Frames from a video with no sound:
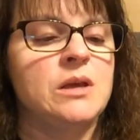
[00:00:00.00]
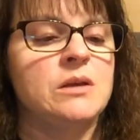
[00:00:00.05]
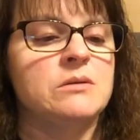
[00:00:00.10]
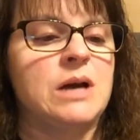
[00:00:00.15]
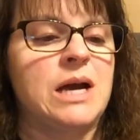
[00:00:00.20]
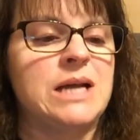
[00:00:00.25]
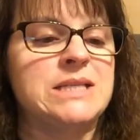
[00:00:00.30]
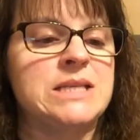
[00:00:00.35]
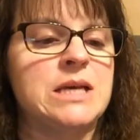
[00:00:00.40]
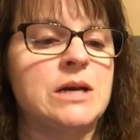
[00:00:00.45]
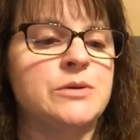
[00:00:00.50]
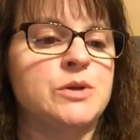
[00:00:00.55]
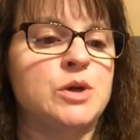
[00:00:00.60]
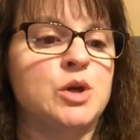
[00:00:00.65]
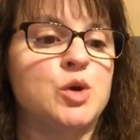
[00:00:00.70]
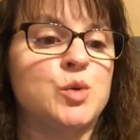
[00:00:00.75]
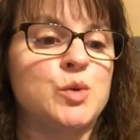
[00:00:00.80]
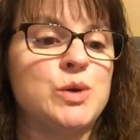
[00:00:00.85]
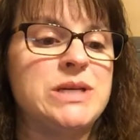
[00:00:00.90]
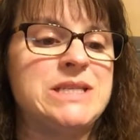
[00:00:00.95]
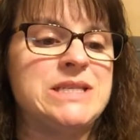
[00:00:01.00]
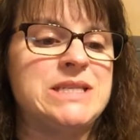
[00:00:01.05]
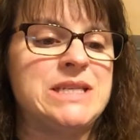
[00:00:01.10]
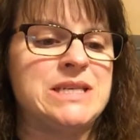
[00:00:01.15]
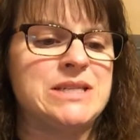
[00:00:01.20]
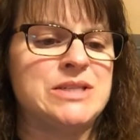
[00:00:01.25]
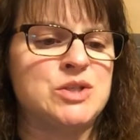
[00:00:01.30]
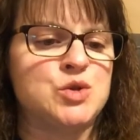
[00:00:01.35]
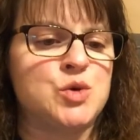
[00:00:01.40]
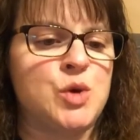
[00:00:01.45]
I tuck the
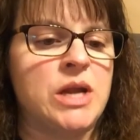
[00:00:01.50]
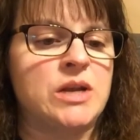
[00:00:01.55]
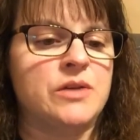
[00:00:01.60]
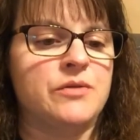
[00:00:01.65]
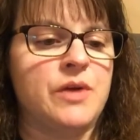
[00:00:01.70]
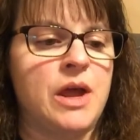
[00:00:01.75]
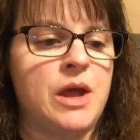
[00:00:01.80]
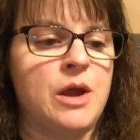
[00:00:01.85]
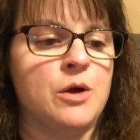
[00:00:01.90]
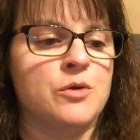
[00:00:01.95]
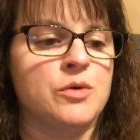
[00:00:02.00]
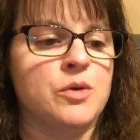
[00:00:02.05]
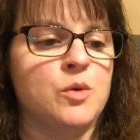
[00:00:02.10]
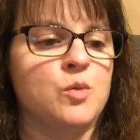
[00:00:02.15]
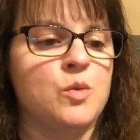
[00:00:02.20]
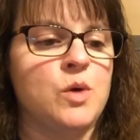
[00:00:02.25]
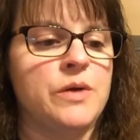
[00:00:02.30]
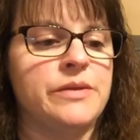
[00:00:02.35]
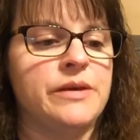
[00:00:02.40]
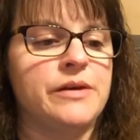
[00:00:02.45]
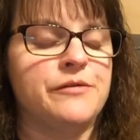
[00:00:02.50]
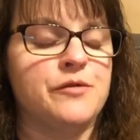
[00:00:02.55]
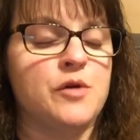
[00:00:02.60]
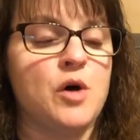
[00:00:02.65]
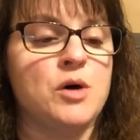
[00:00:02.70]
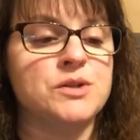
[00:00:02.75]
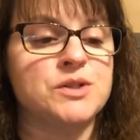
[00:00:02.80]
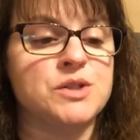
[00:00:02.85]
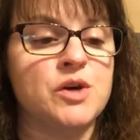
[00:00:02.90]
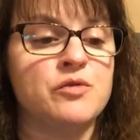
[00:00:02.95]
greasiest strand of hair, the one that
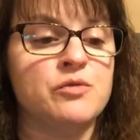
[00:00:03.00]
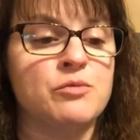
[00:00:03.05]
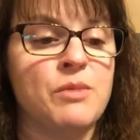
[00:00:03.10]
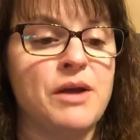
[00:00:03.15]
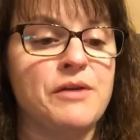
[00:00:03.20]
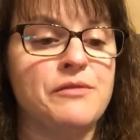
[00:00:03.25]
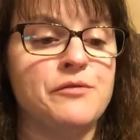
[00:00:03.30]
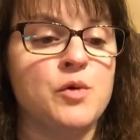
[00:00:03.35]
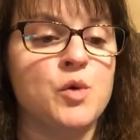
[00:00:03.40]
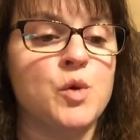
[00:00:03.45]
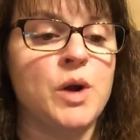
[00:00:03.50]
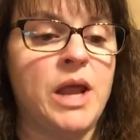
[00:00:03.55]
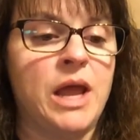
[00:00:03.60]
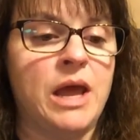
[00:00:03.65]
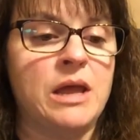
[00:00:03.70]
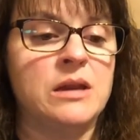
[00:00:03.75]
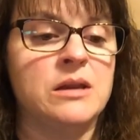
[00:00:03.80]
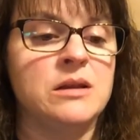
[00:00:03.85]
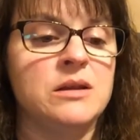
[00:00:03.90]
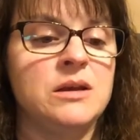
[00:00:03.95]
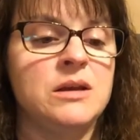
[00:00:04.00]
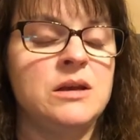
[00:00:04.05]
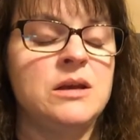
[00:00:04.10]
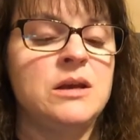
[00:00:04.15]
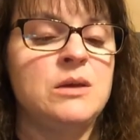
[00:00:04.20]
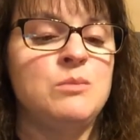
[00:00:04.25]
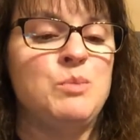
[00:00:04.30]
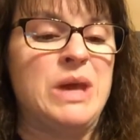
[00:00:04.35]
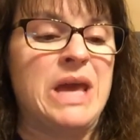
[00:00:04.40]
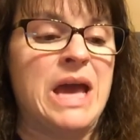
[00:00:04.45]
falls over my forehead,
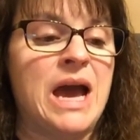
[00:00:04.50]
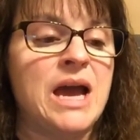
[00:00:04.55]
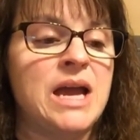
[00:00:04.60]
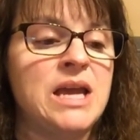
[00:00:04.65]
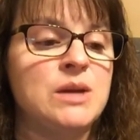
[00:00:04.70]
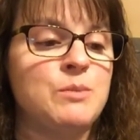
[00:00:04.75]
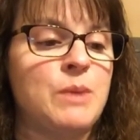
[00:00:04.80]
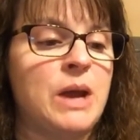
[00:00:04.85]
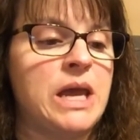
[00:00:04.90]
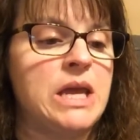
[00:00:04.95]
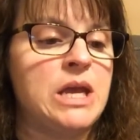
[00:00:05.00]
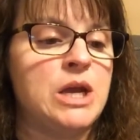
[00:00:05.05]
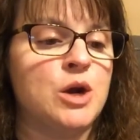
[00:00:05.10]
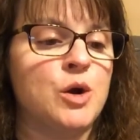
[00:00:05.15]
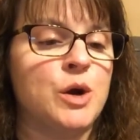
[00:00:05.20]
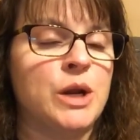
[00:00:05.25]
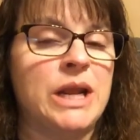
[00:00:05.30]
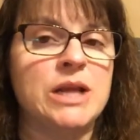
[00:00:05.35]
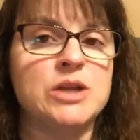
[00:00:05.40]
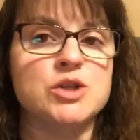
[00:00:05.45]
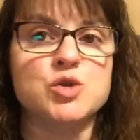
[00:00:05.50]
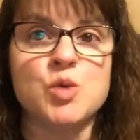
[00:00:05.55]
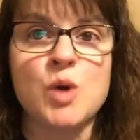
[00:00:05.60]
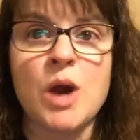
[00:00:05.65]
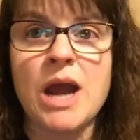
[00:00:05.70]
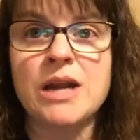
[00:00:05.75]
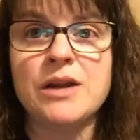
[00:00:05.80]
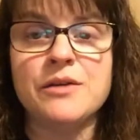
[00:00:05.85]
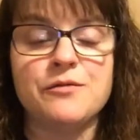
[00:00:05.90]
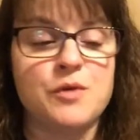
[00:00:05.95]
behind my ear, and I
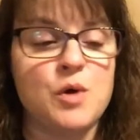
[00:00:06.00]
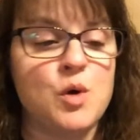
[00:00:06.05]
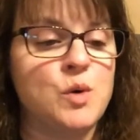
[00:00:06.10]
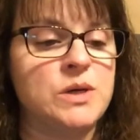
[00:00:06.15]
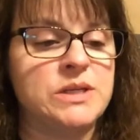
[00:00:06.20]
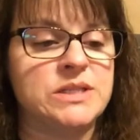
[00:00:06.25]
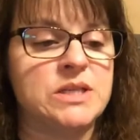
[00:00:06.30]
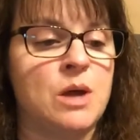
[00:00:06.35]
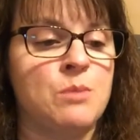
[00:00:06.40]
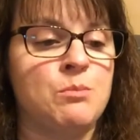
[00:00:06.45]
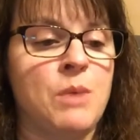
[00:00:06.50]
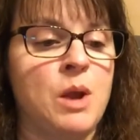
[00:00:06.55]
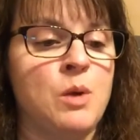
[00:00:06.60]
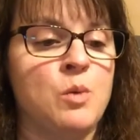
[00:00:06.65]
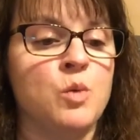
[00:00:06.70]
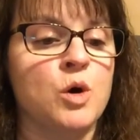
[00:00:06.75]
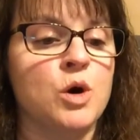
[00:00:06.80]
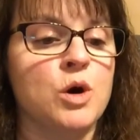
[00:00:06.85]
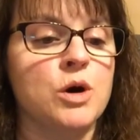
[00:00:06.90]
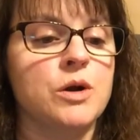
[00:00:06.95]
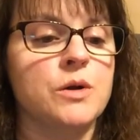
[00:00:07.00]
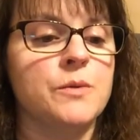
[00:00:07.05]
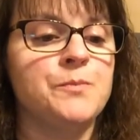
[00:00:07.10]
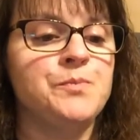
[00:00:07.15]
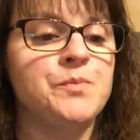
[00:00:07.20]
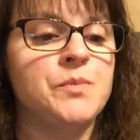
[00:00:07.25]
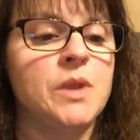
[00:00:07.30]
try to focus on my work.